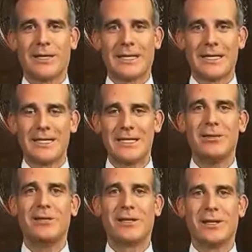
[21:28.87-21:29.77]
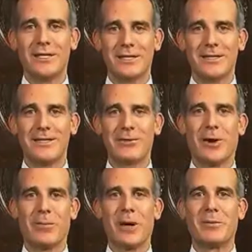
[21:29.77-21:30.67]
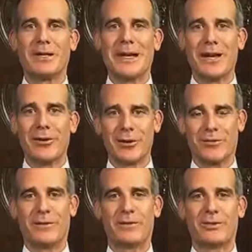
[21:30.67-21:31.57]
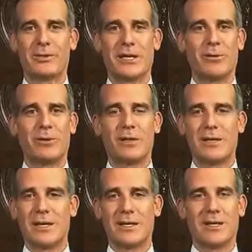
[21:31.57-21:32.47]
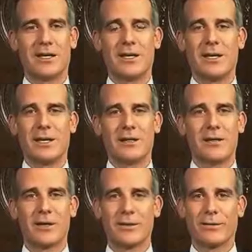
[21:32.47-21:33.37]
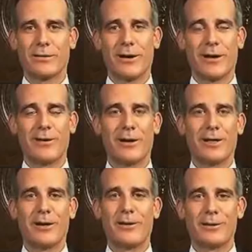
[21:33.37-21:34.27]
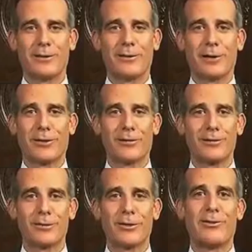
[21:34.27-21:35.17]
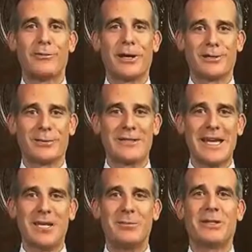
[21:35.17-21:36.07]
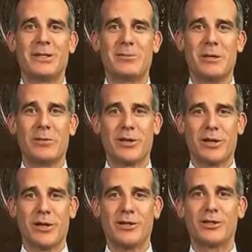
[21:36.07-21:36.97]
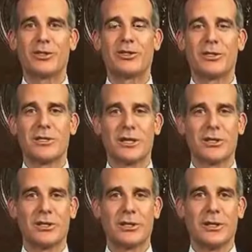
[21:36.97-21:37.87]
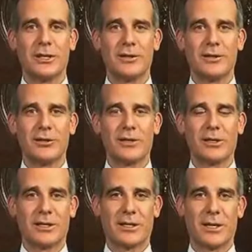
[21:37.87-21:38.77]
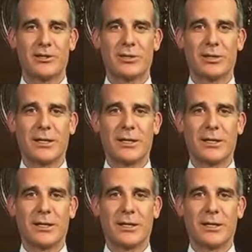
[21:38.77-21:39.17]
Continue to listen to our public health officials. And I want to thank again Dr. Ferrer, who I know is going through so much with 10 million people, the largest jurisdiction locally in the country,